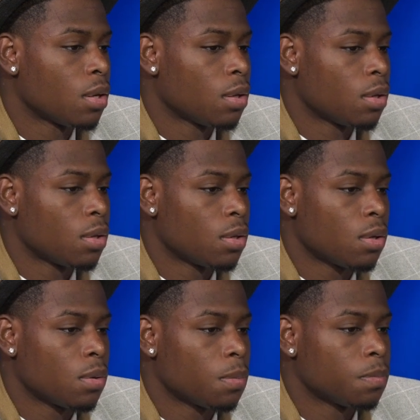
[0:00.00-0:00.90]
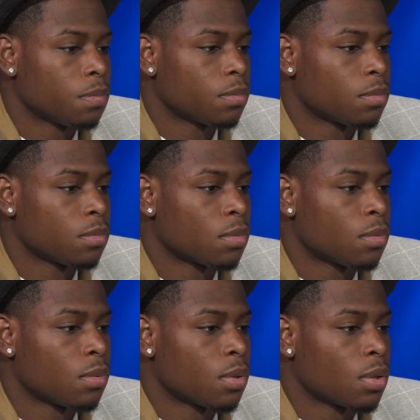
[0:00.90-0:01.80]
And
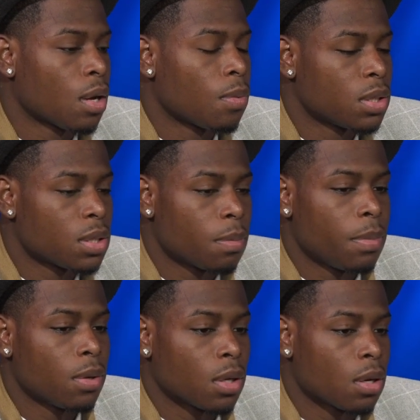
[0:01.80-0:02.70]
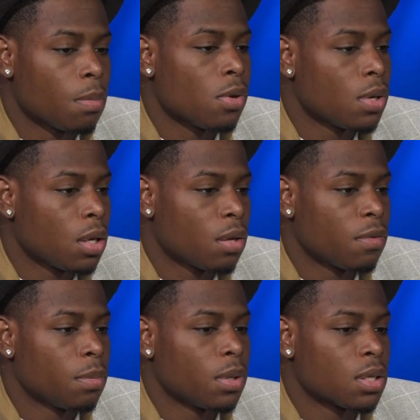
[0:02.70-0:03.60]
I wanted to build a community of it
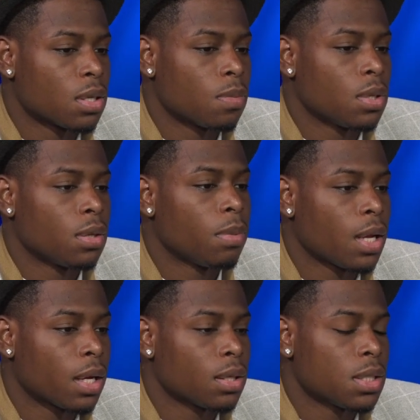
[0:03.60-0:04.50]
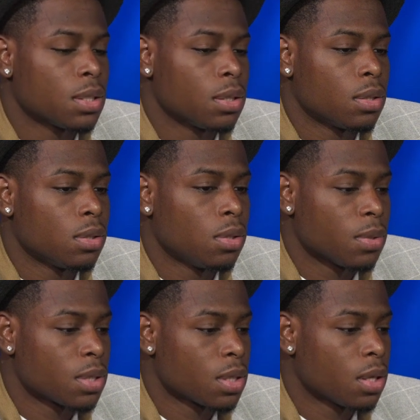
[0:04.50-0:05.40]
because I wanted Blacklisted
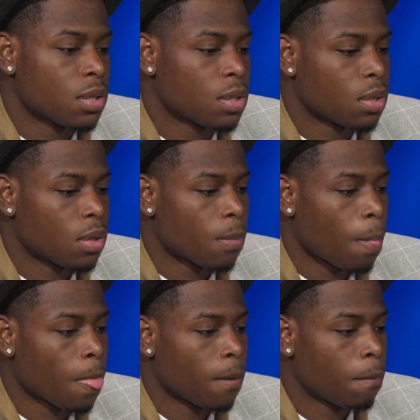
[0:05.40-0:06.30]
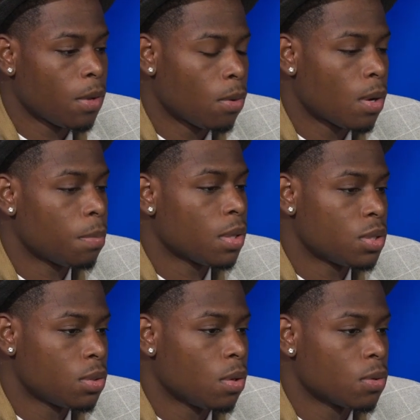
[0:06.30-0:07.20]
USA to be the one place
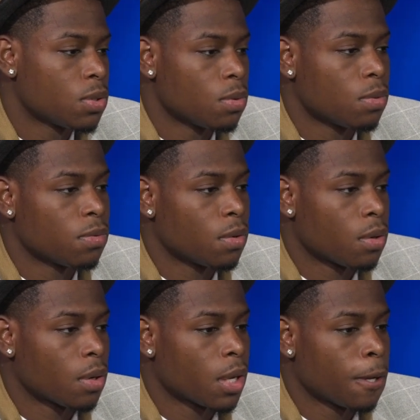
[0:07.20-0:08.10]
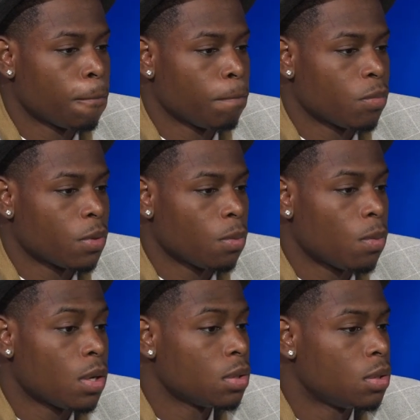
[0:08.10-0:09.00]
you go to for
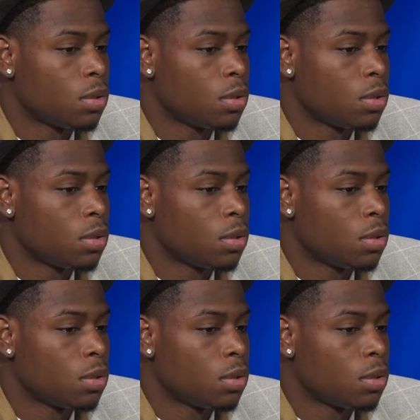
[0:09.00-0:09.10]
one,